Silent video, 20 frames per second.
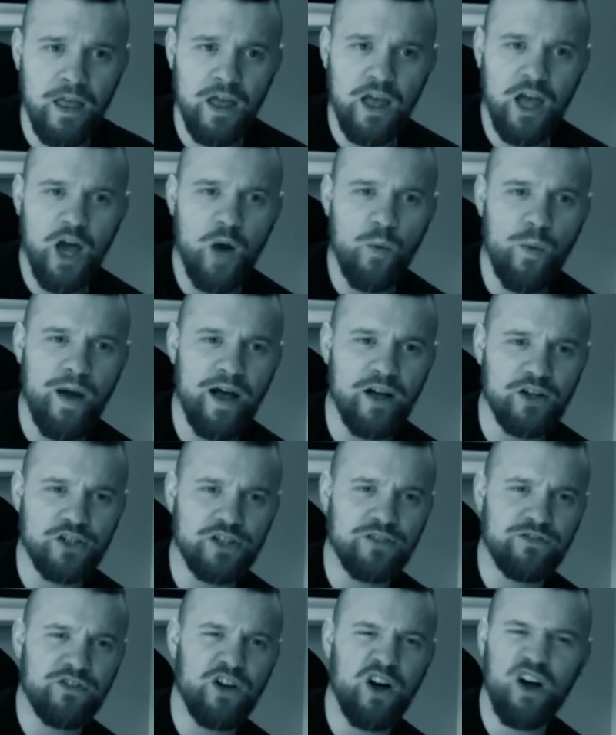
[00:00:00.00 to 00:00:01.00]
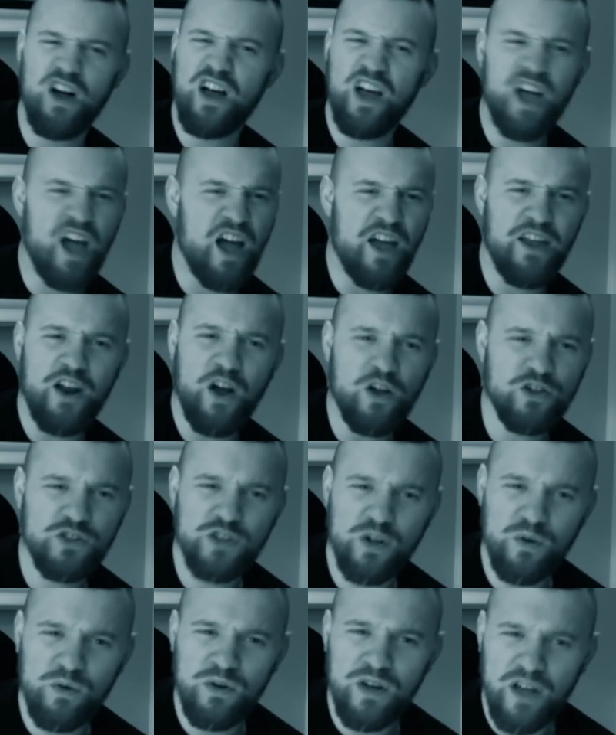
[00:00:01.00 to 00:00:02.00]
and what else you've got. And
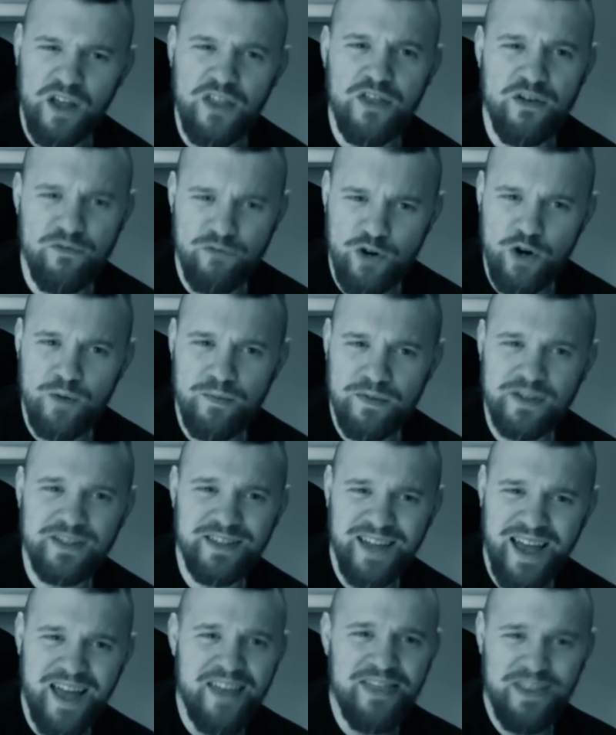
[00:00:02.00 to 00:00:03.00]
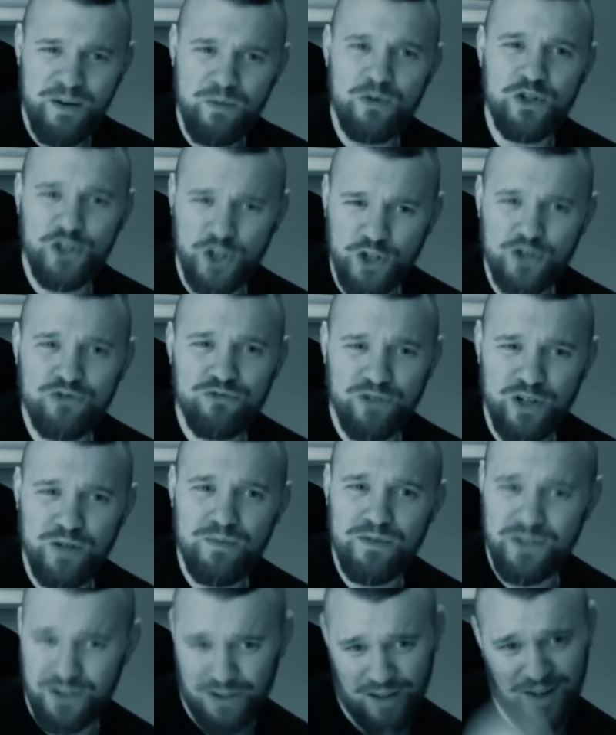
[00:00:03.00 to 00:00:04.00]
also, the rumours, yeah, they were just
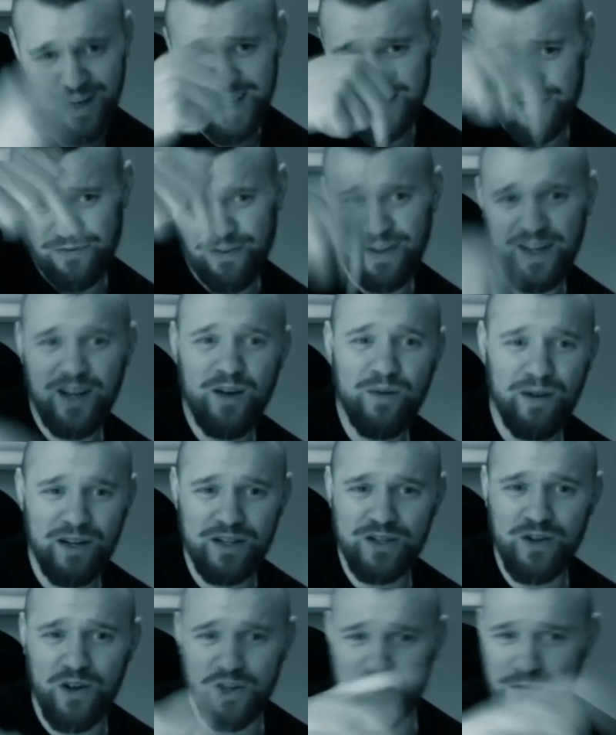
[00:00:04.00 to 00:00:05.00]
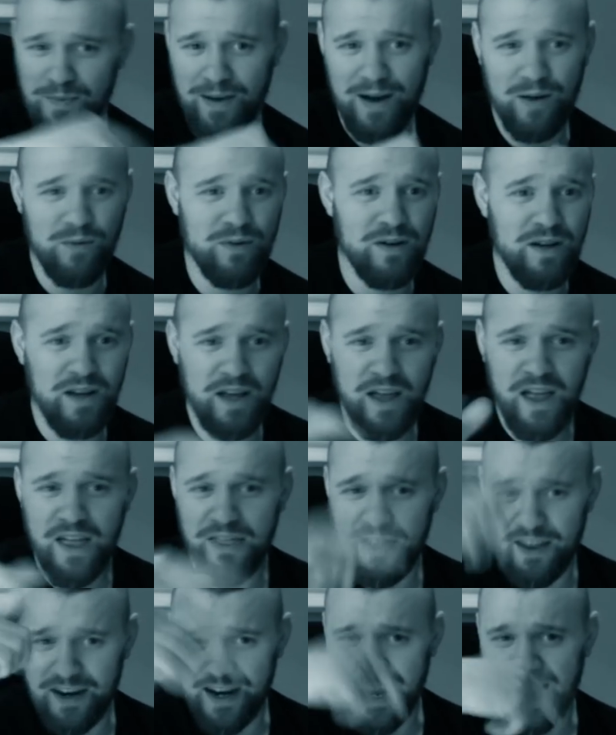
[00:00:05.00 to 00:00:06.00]
rumours in the last video when I talked about
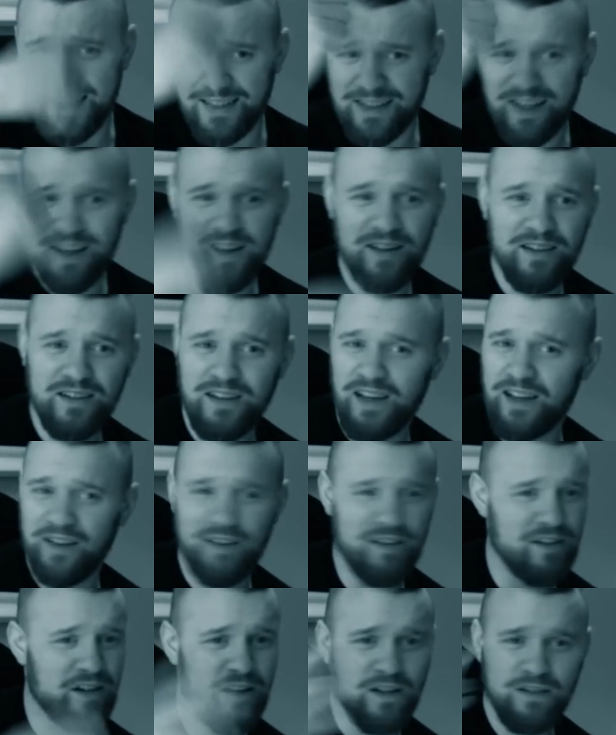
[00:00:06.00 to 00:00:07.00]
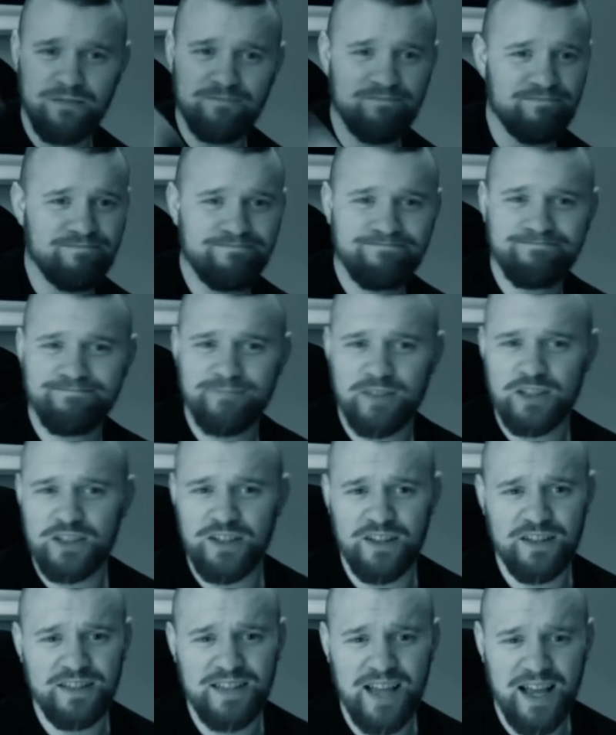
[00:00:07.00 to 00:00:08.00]
the NASA and To
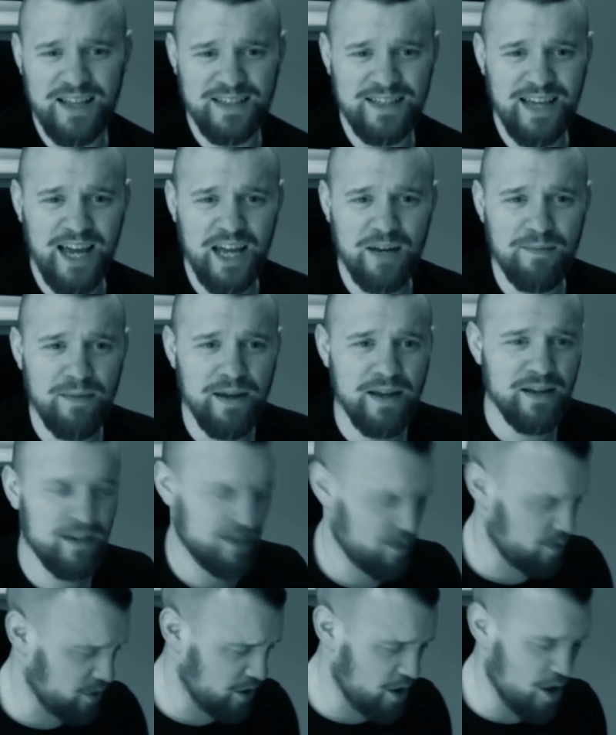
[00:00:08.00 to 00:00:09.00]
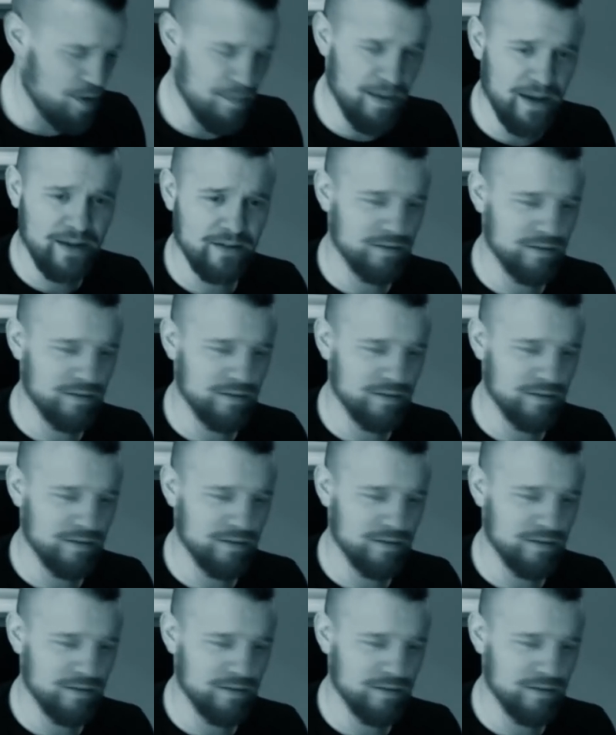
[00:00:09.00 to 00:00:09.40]
the Stars Academy. You wanna go, mate?